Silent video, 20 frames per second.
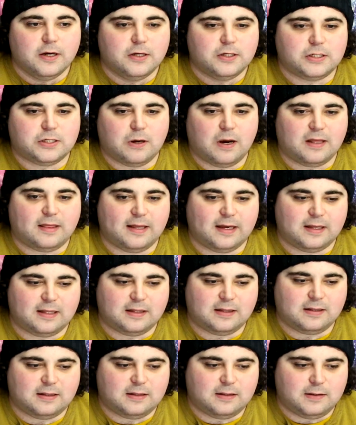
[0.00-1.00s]
So I think
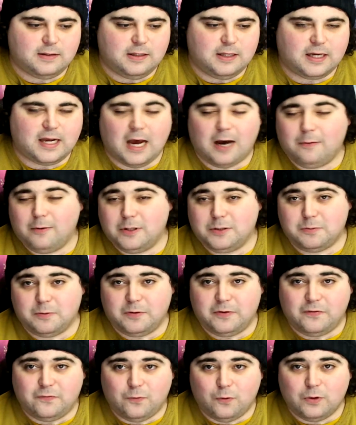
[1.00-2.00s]
the Cowboys
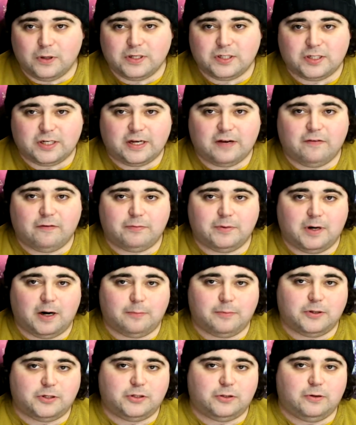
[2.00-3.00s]
would be foolish to give up an
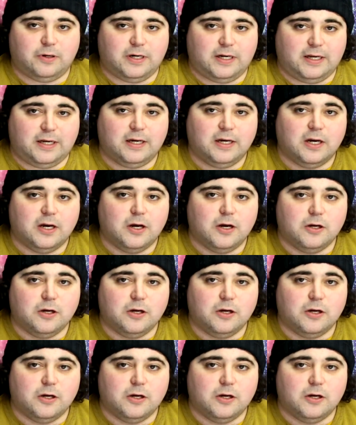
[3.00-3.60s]
opportunity